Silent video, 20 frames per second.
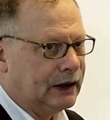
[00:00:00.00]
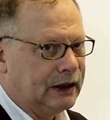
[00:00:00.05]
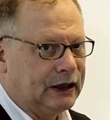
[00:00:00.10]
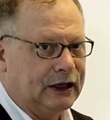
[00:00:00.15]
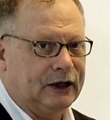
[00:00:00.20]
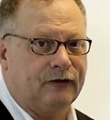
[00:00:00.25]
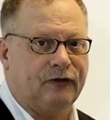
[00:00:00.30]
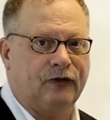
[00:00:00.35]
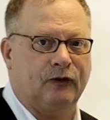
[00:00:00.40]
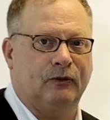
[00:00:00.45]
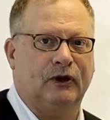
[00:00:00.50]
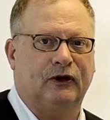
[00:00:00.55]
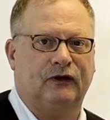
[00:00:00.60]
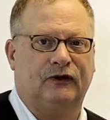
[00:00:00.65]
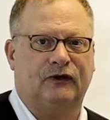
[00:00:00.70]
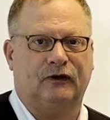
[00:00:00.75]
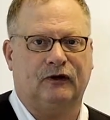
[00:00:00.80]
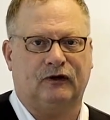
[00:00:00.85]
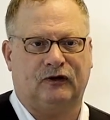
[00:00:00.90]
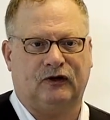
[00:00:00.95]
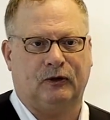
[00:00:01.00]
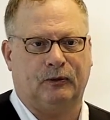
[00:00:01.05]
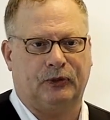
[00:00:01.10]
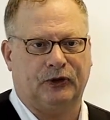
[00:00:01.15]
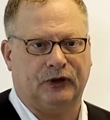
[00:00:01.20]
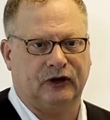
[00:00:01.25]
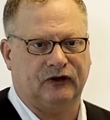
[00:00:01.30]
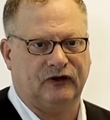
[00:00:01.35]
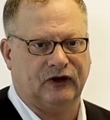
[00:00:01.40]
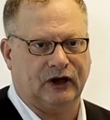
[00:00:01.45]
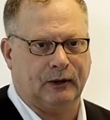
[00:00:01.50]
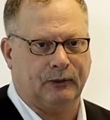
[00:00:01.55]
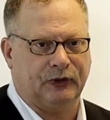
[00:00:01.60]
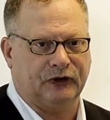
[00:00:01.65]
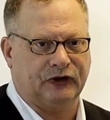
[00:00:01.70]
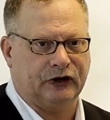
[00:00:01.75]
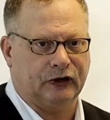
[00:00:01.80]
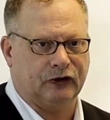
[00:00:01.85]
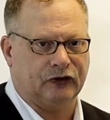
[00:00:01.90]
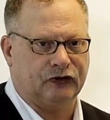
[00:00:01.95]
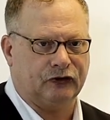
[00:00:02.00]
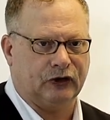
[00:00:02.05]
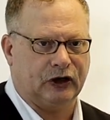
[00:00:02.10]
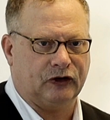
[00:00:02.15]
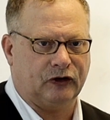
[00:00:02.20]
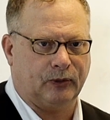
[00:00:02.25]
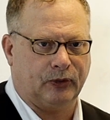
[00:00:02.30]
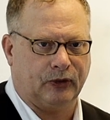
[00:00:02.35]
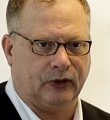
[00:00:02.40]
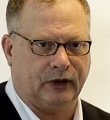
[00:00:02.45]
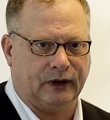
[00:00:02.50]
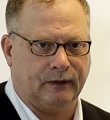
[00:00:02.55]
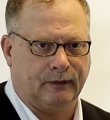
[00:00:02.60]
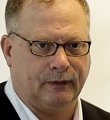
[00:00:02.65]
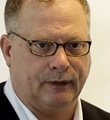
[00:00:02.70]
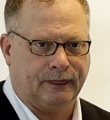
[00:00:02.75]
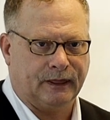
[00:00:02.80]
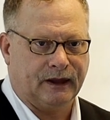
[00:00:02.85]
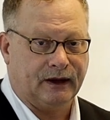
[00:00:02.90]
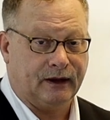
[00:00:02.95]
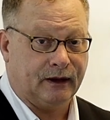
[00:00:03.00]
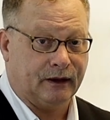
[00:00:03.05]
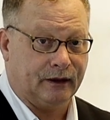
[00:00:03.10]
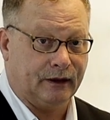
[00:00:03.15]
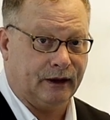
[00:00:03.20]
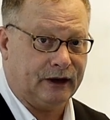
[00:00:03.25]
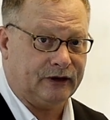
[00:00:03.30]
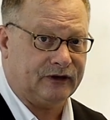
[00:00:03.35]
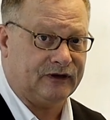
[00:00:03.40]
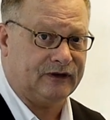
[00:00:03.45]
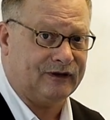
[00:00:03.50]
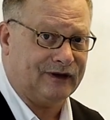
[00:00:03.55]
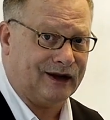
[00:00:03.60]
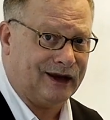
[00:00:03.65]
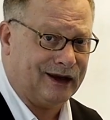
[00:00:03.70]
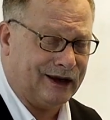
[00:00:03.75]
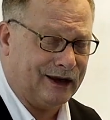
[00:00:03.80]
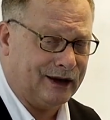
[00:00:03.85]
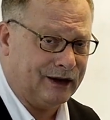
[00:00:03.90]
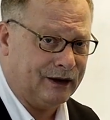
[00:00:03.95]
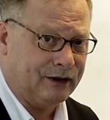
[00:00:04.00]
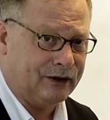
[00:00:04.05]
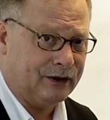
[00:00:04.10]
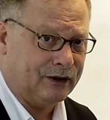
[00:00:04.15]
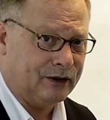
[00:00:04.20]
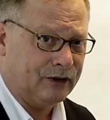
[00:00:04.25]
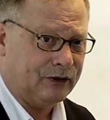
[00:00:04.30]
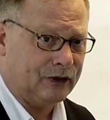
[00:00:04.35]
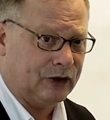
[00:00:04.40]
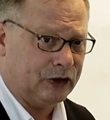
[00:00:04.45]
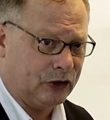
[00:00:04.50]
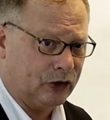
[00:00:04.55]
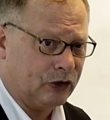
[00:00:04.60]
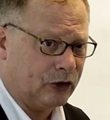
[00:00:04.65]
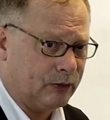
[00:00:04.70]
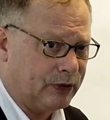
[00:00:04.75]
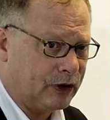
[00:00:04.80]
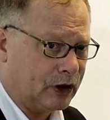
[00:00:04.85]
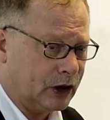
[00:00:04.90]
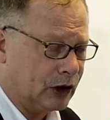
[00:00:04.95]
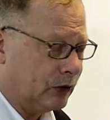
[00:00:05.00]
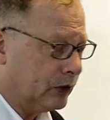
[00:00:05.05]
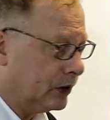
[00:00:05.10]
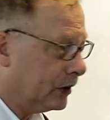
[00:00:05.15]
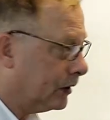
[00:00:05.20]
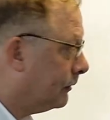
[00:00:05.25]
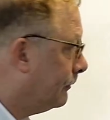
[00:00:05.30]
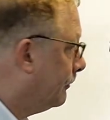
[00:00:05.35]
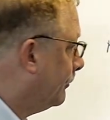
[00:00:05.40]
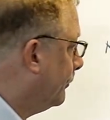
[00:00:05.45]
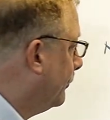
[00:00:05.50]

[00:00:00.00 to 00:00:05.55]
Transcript: infamous simple example to illustrate the point. Let's say that you're a borrower.